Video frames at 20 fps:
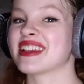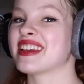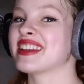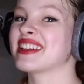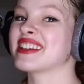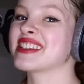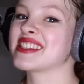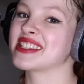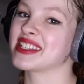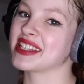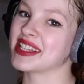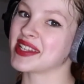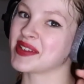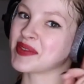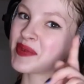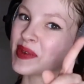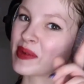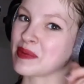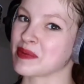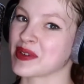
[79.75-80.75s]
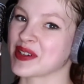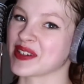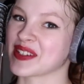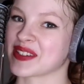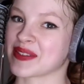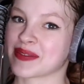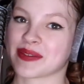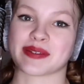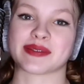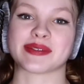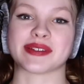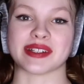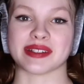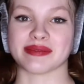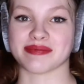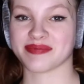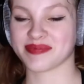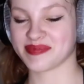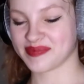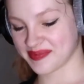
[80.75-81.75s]
and I still have one point to
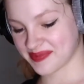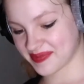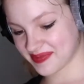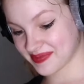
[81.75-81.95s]
fulfill.